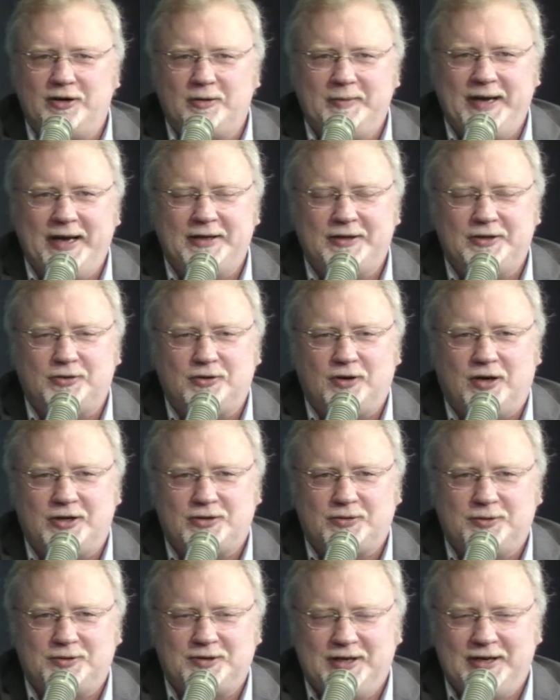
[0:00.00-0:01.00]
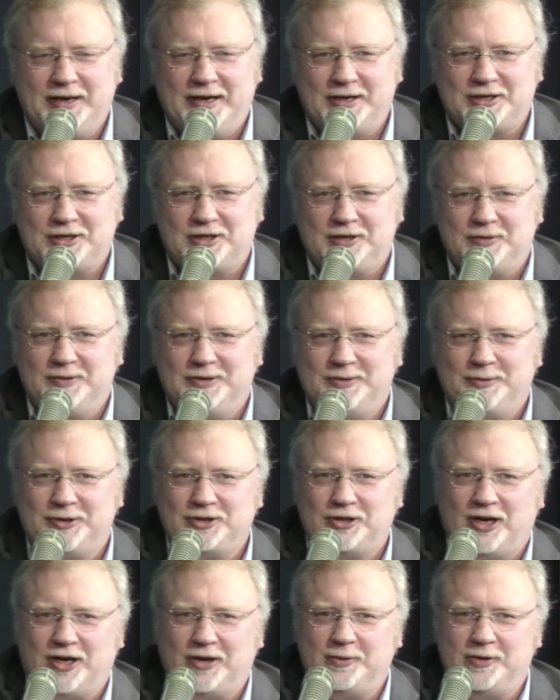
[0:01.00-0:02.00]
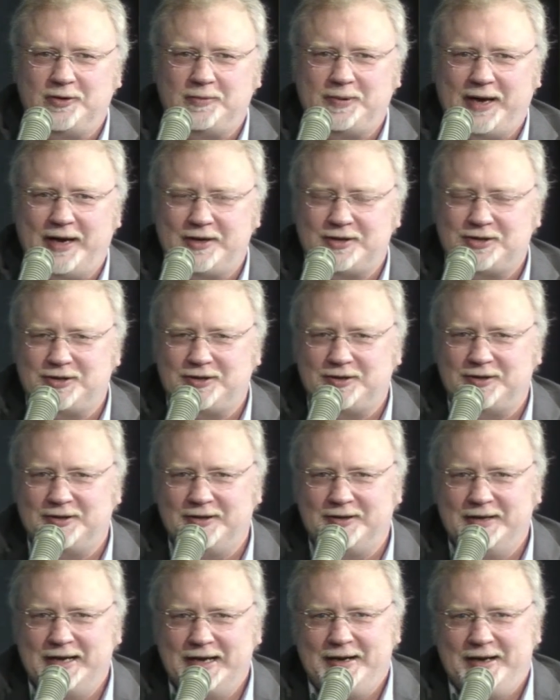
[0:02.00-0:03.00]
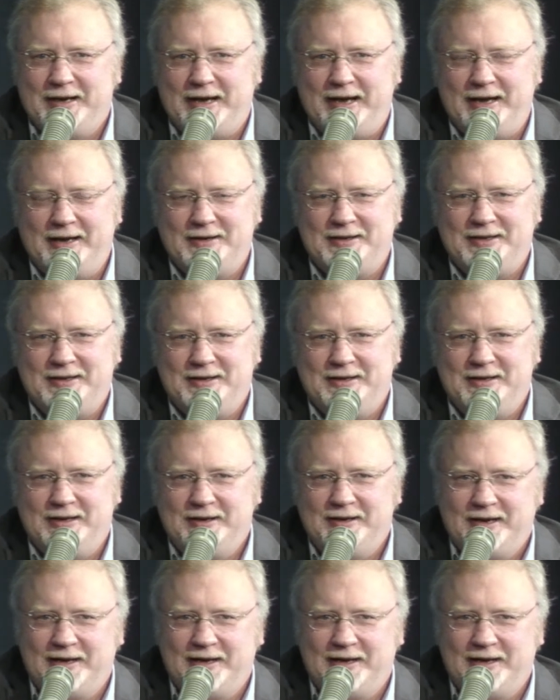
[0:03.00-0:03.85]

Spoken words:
back to Crossroad Connection. We're talking with Pastor Andy